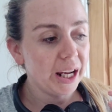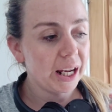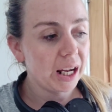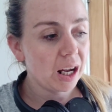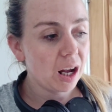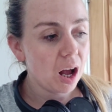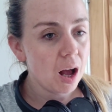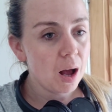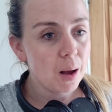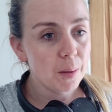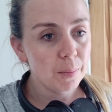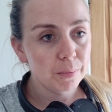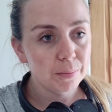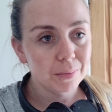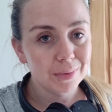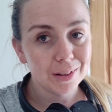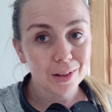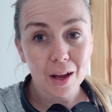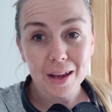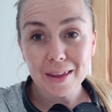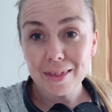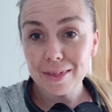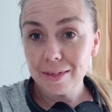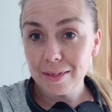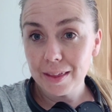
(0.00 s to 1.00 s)
it comes,
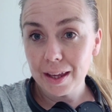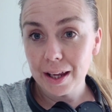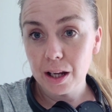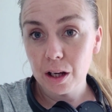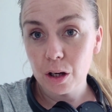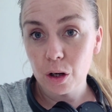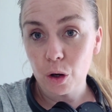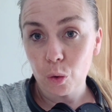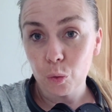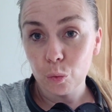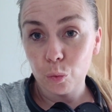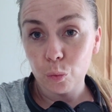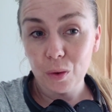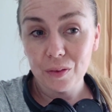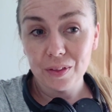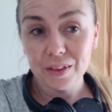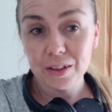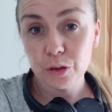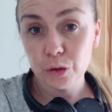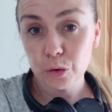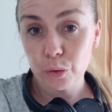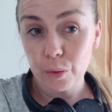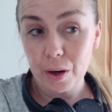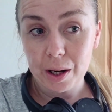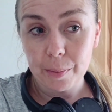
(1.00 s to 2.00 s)
I think, with
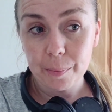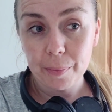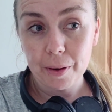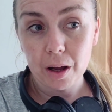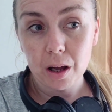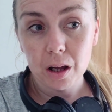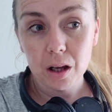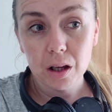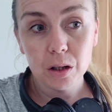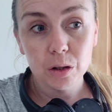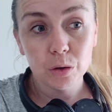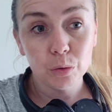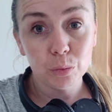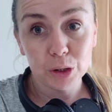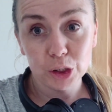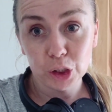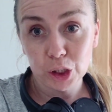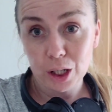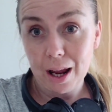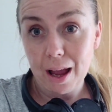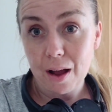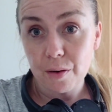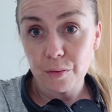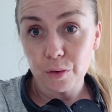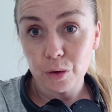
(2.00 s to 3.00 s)
a scraper, which
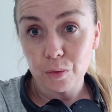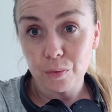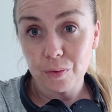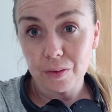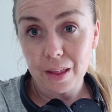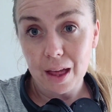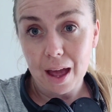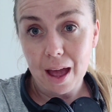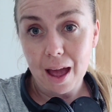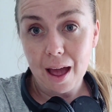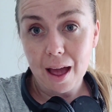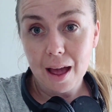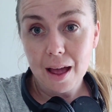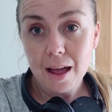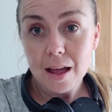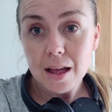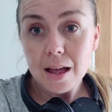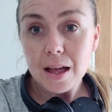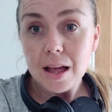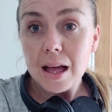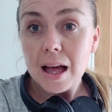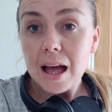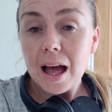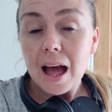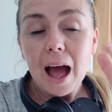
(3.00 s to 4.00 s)
I have over there,
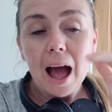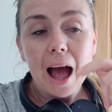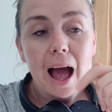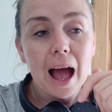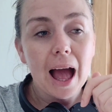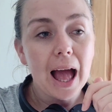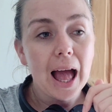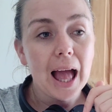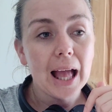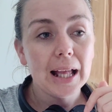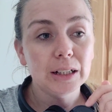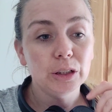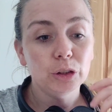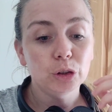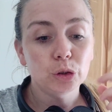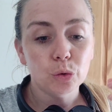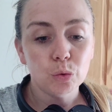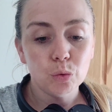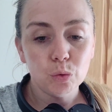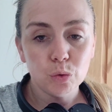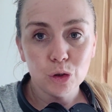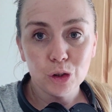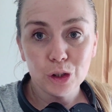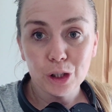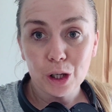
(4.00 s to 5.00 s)
and
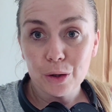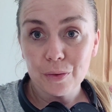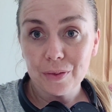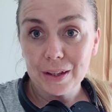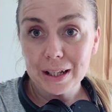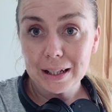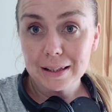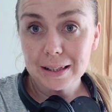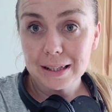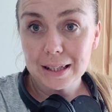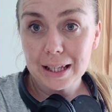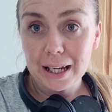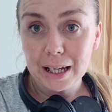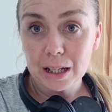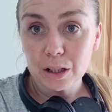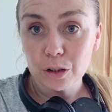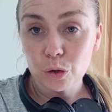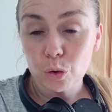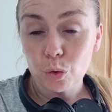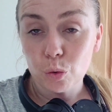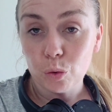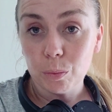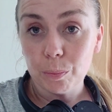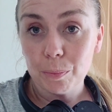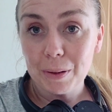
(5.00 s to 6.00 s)
also these
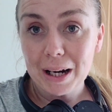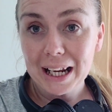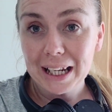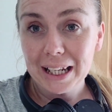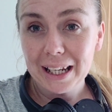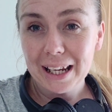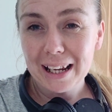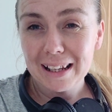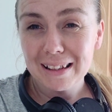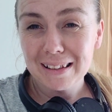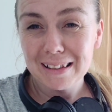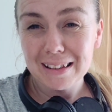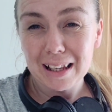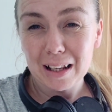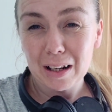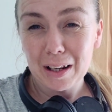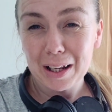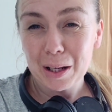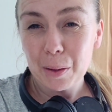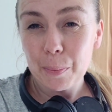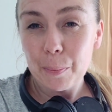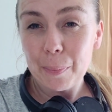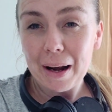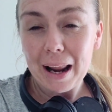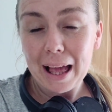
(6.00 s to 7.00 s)
things called blankets. They're
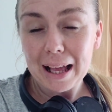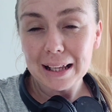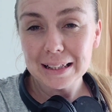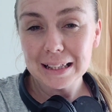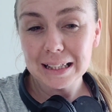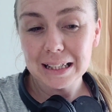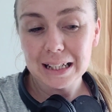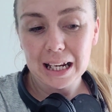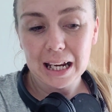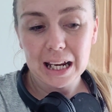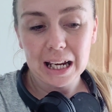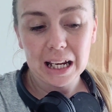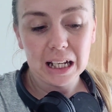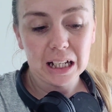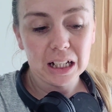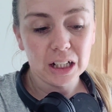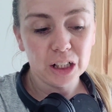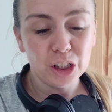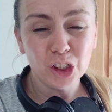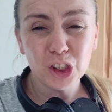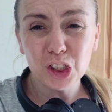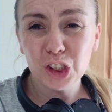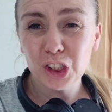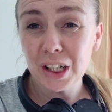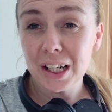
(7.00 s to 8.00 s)
like plastic
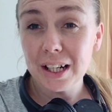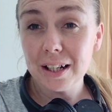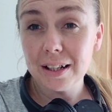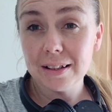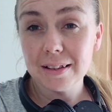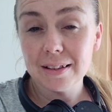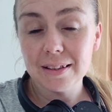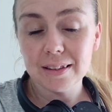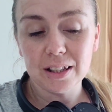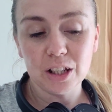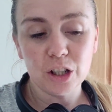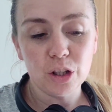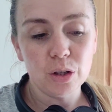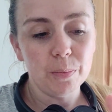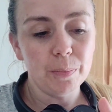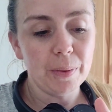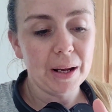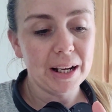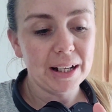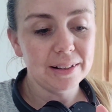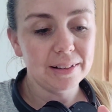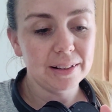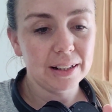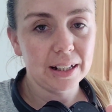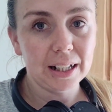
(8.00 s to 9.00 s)
sheets that you
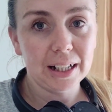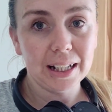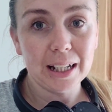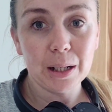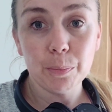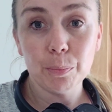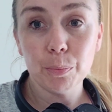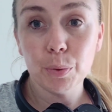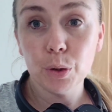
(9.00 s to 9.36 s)
basically